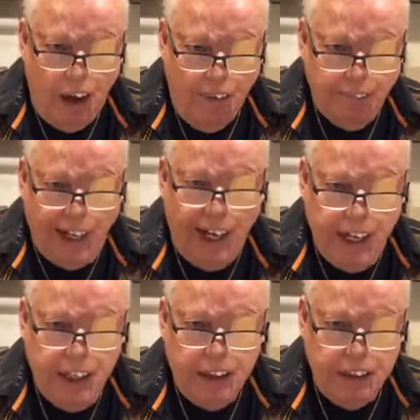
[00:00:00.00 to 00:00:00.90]

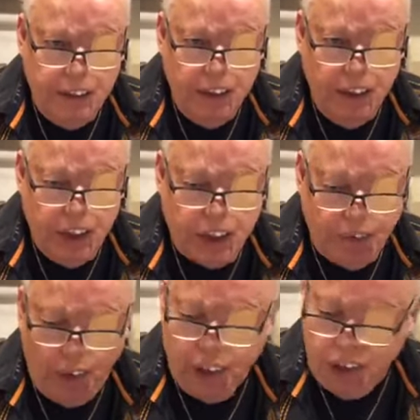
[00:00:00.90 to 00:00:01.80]
obtained this
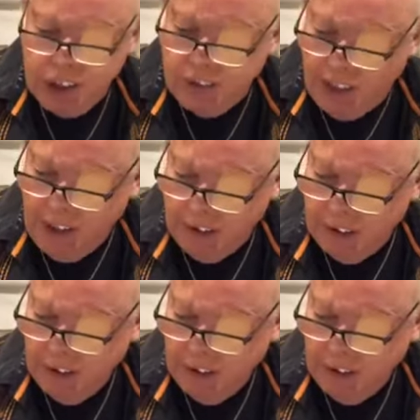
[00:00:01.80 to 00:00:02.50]
precious faith.